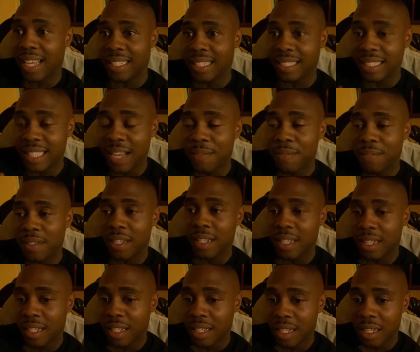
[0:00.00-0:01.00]

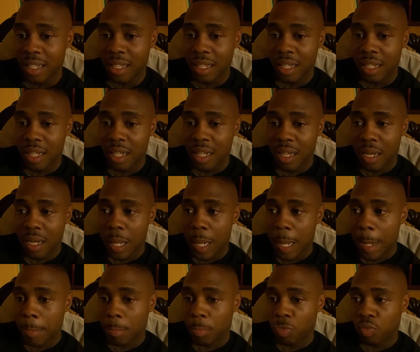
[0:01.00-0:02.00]
definitely
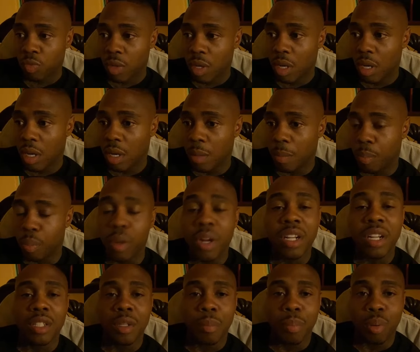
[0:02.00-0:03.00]
a
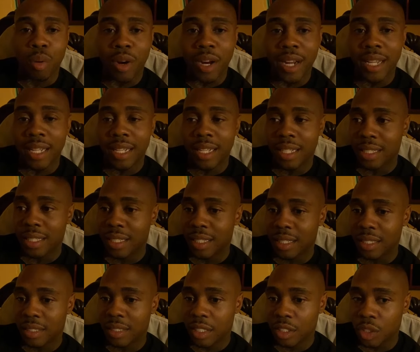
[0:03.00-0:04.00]
predator prey
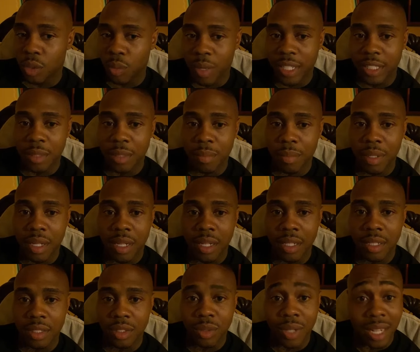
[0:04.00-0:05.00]
situation
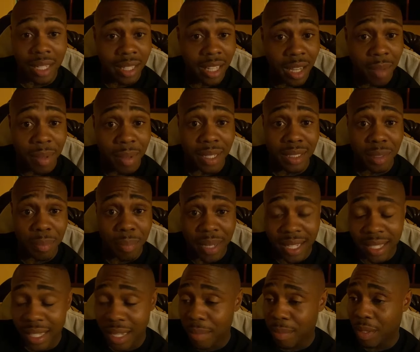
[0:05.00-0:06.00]
because you gotta think about it, it's the
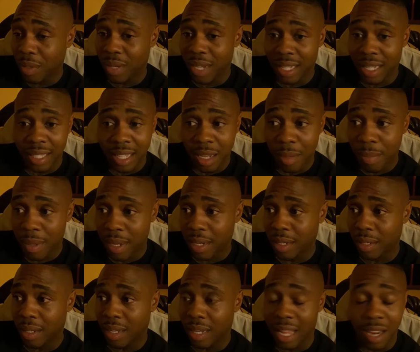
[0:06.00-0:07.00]
pandemic. You gotta think about
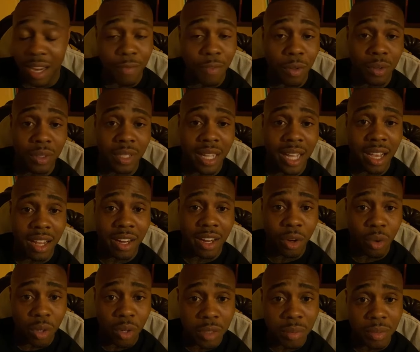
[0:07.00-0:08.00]
it. A lot of folks didn't have their
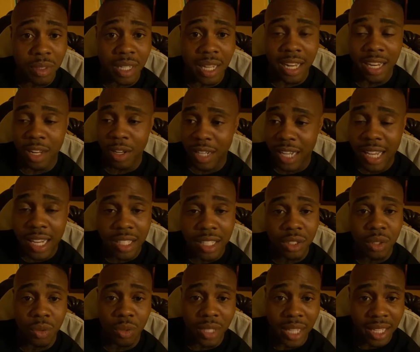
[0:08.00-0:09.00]
Christmas like they needed
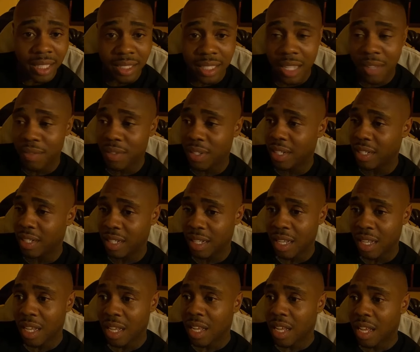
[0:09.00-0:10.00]
to. Thanksgiving
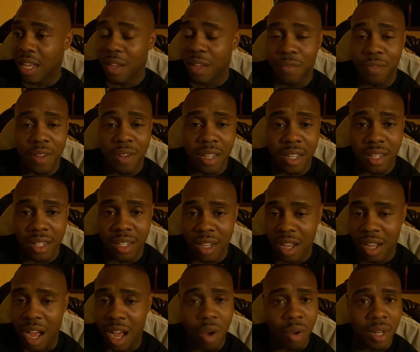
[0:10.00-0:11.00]
and fucking
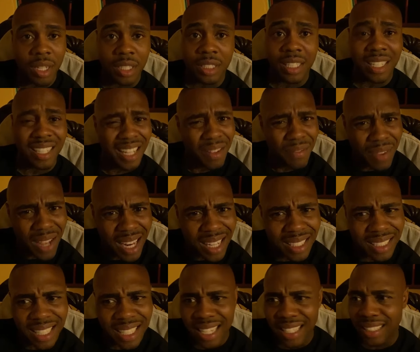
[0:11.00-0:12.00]
all that shit. Then
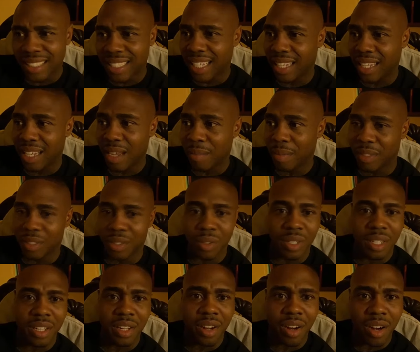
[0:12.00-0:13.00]
Valentine's Day coming, so
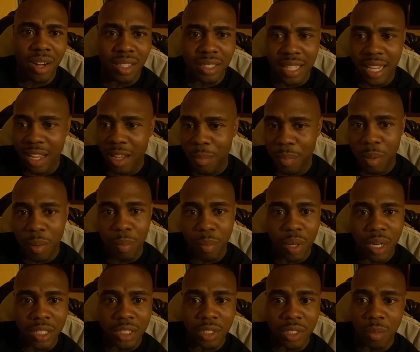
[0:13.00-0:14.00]
these girls out here putting
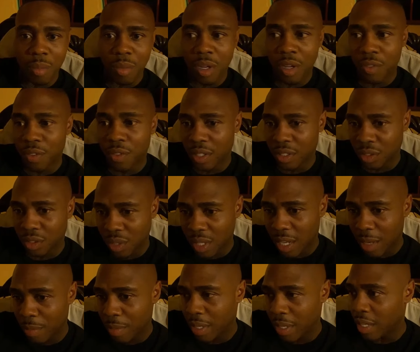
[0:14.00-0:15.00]
pressure on motherfuckers. You know
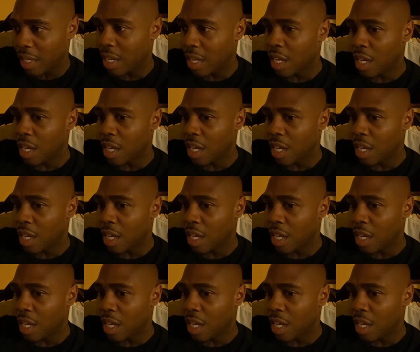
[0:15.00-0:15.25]
what I mean?